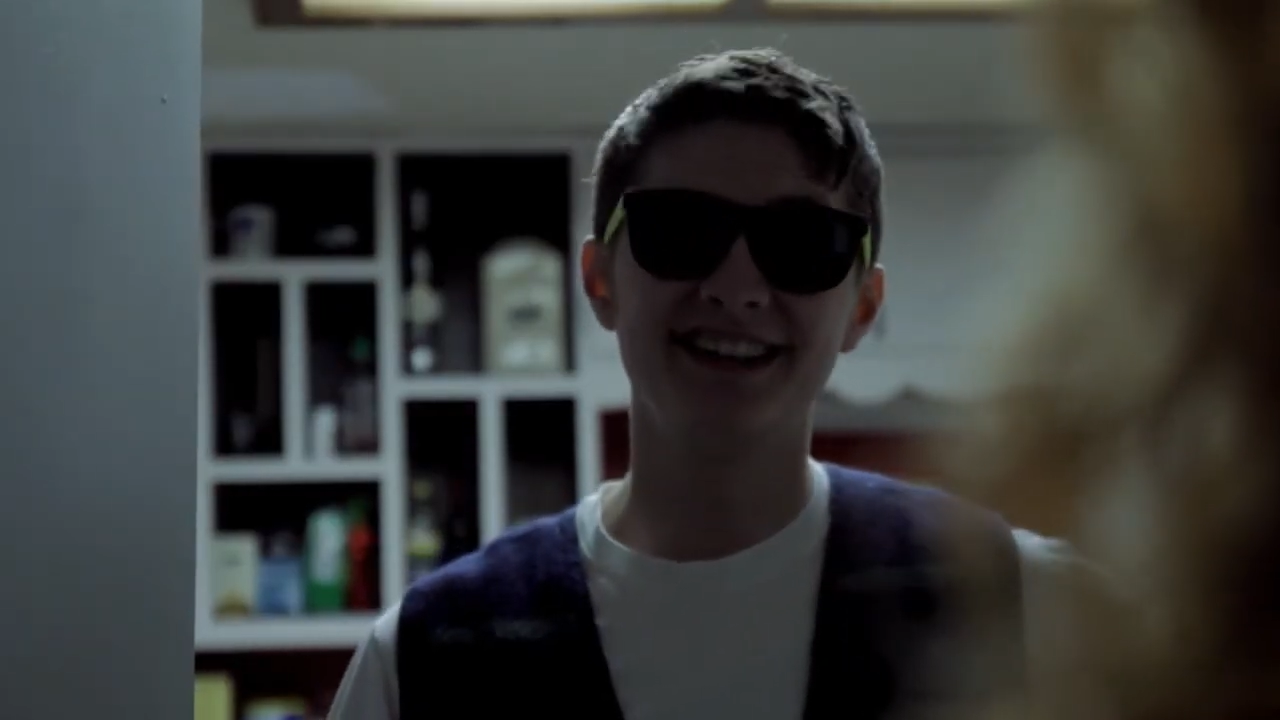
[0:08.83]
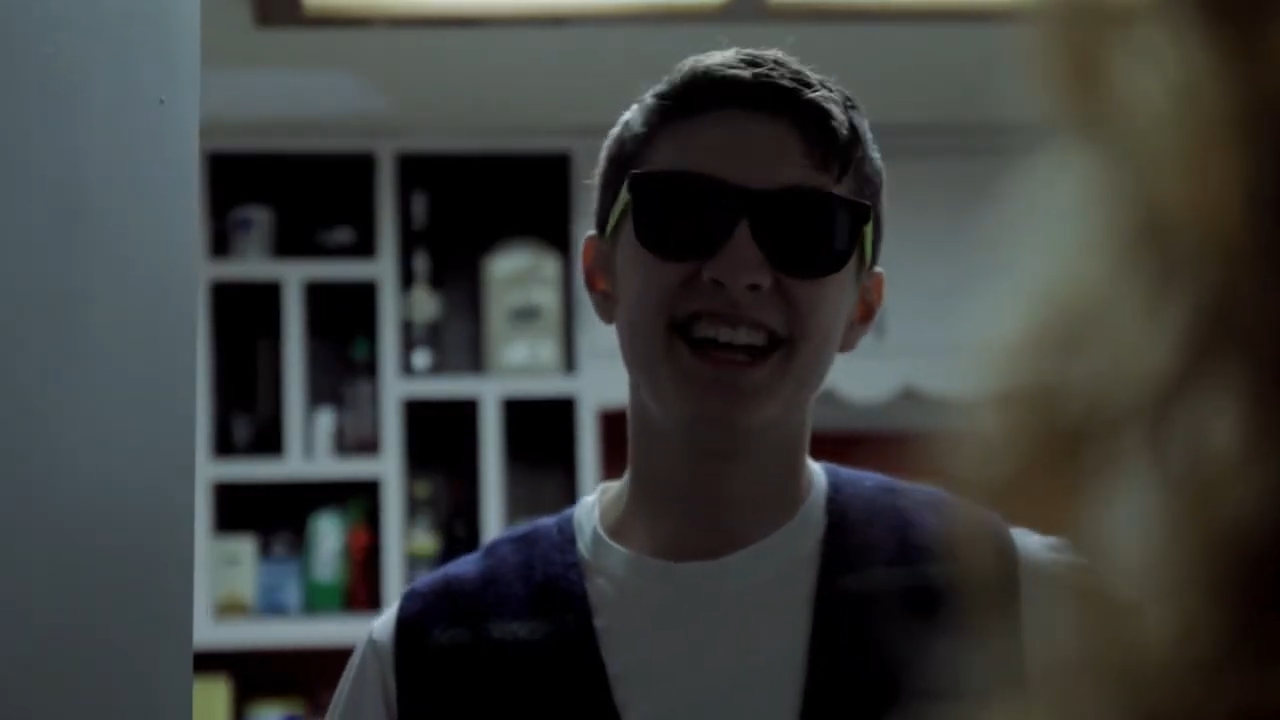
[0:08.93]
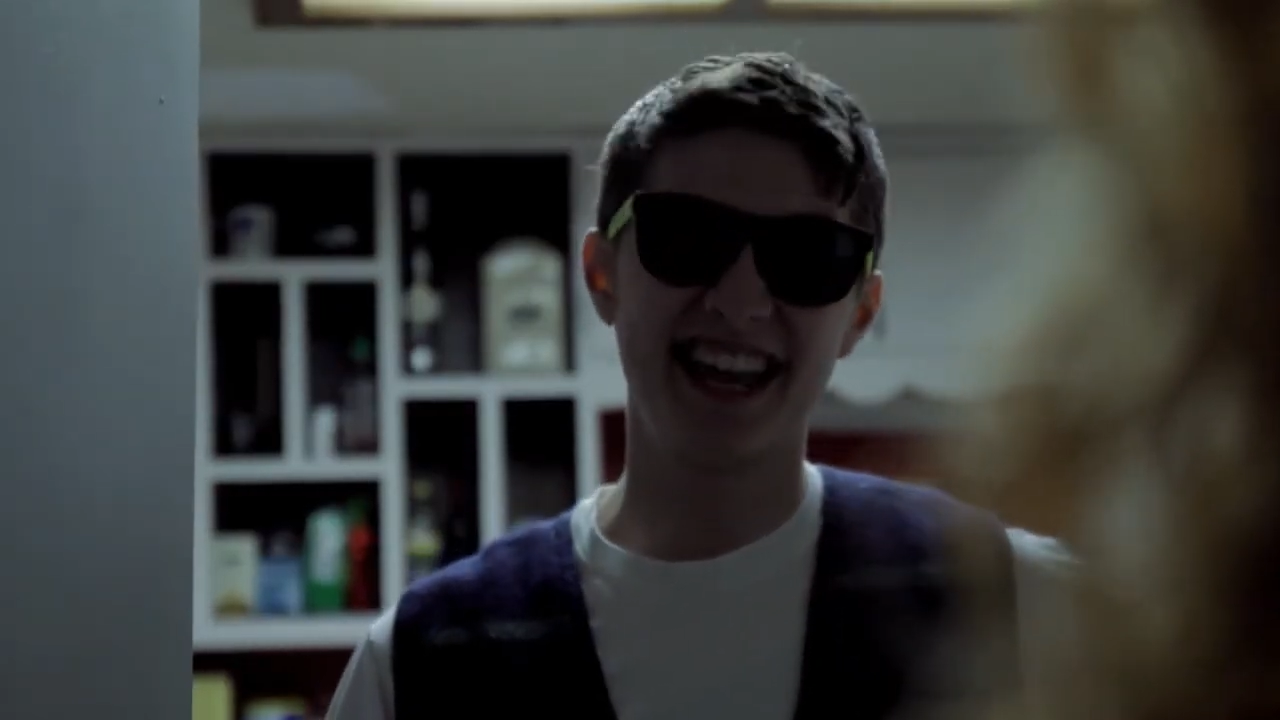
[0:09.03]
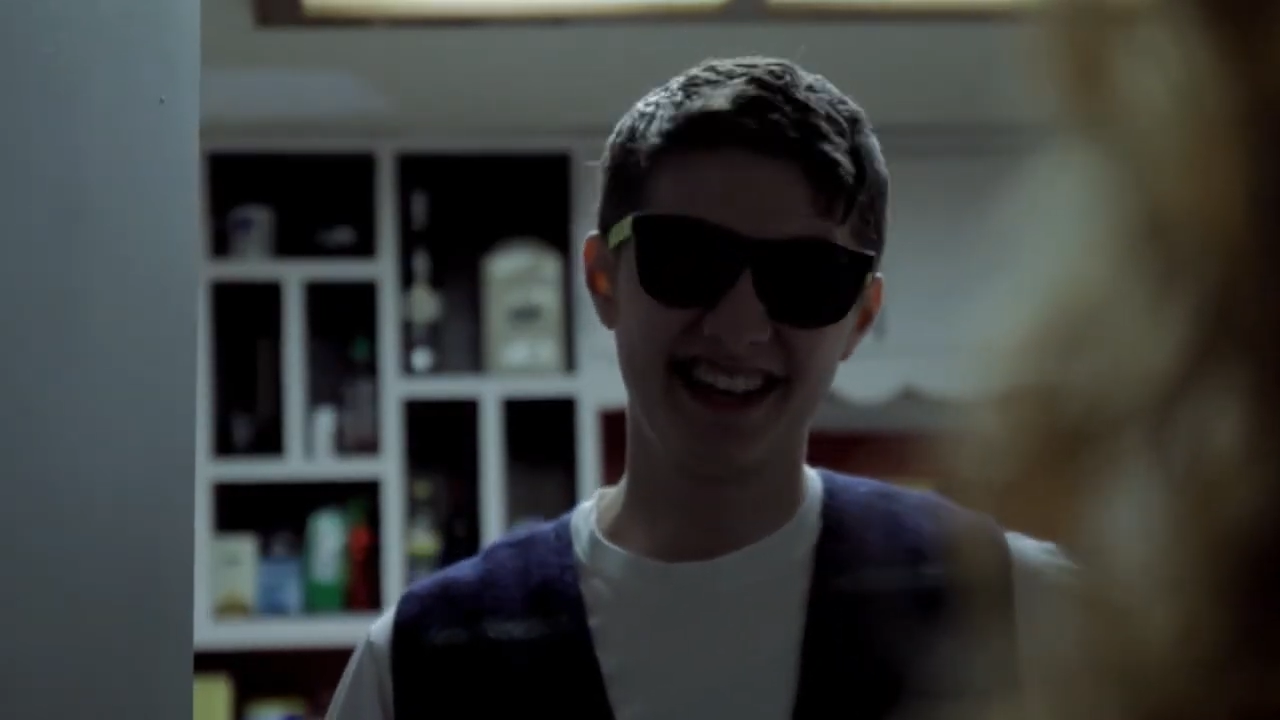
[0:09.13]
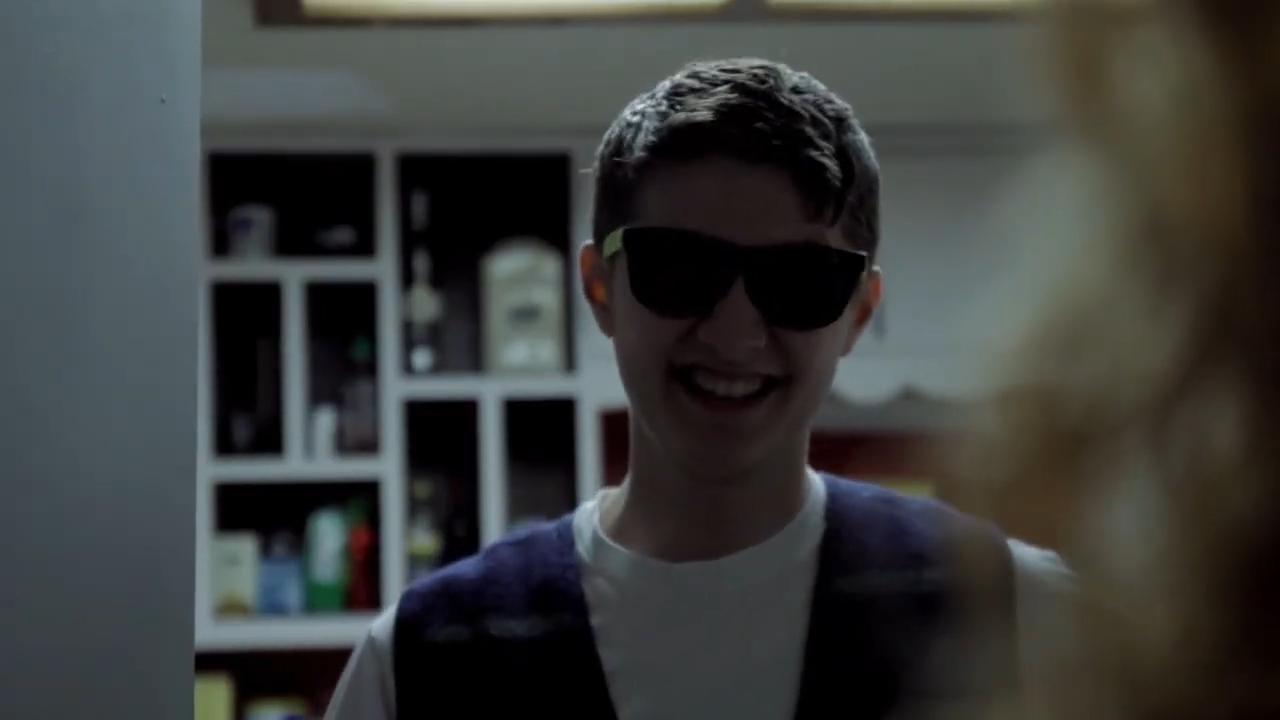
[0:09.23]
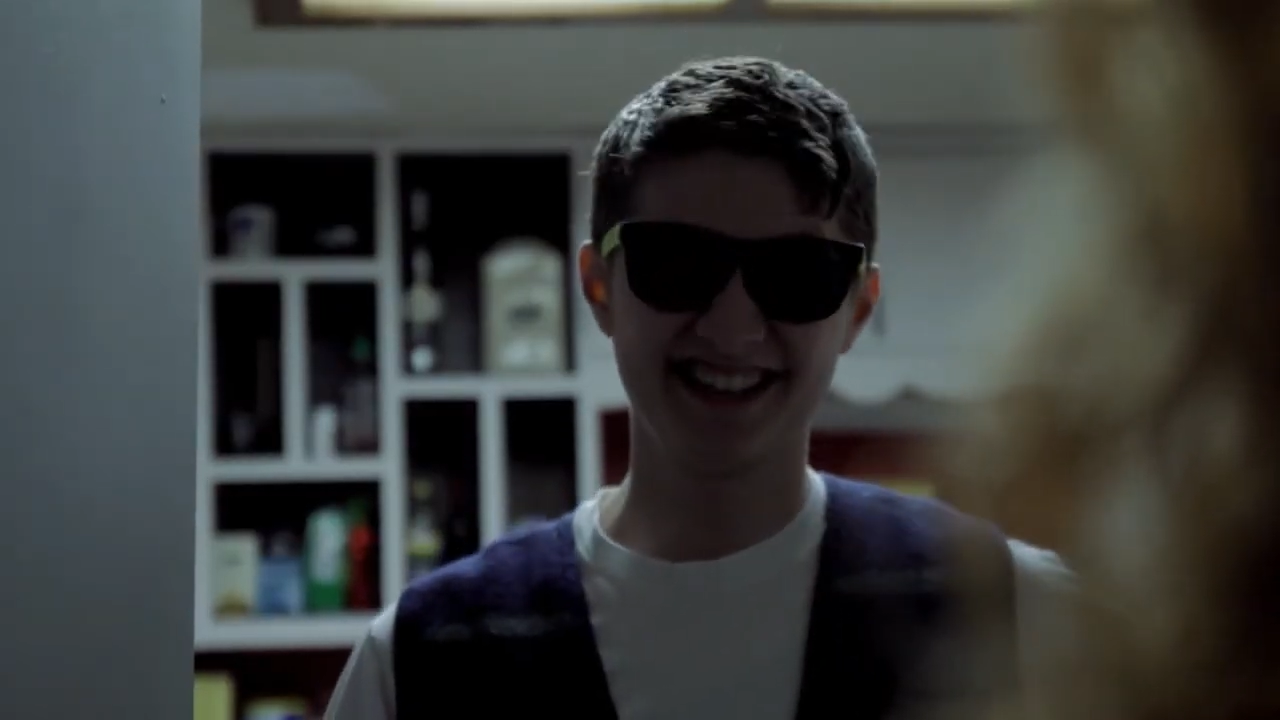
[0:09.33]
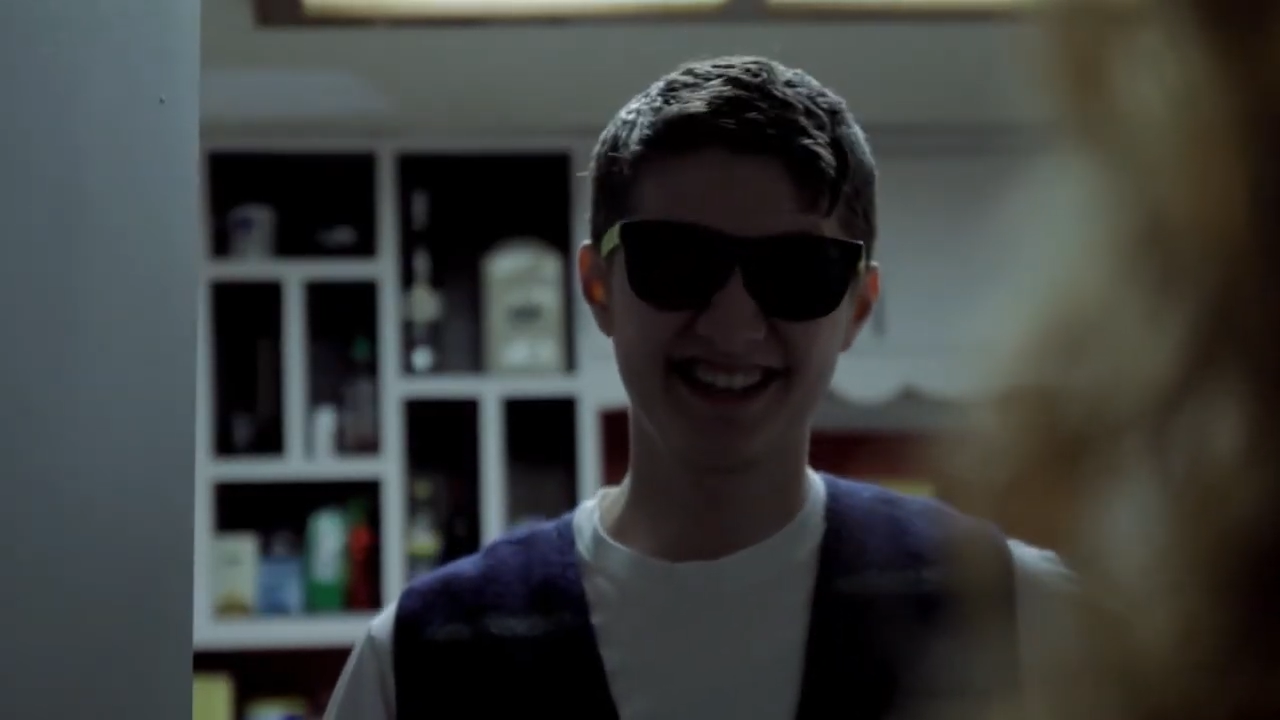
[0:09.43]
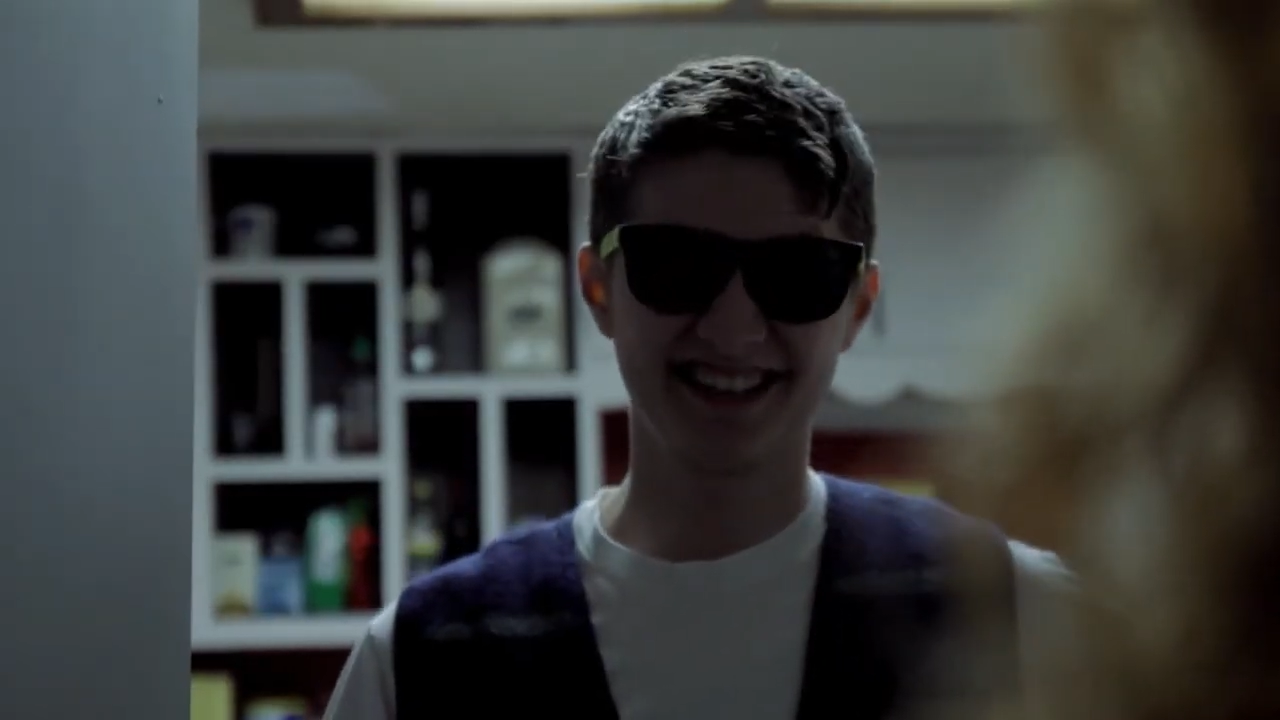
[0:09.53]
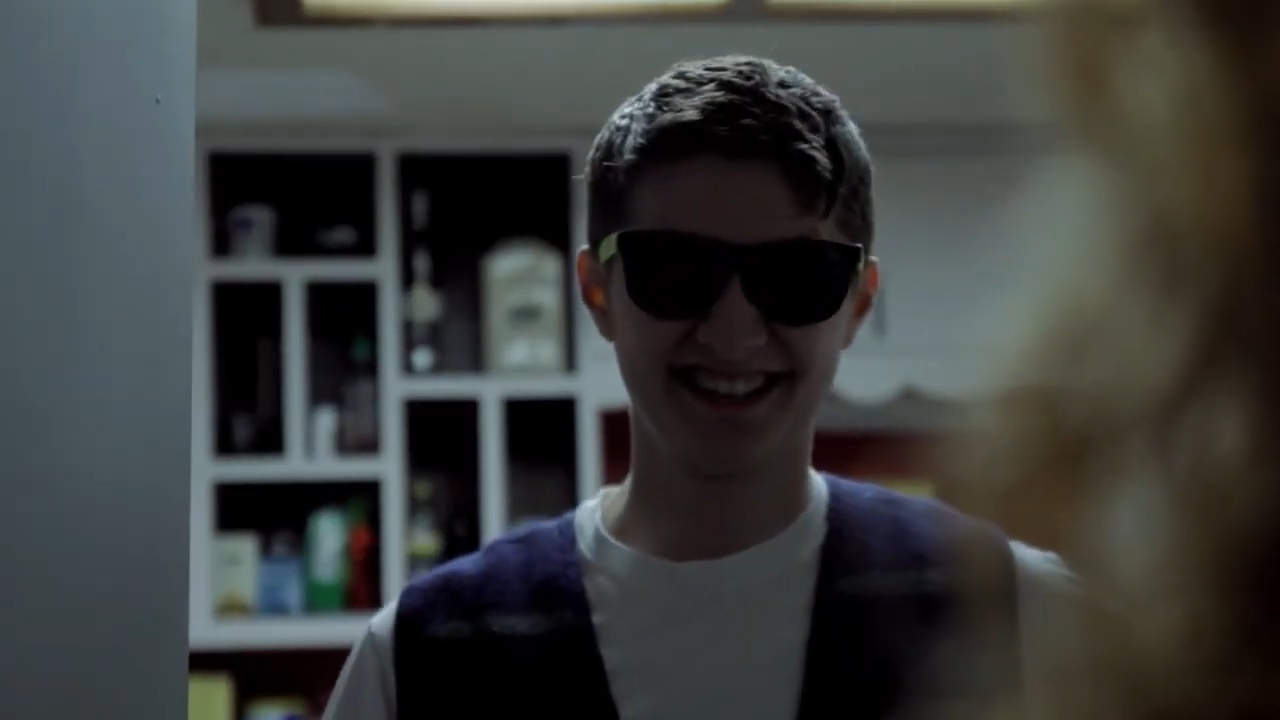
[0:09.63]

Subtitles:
80s?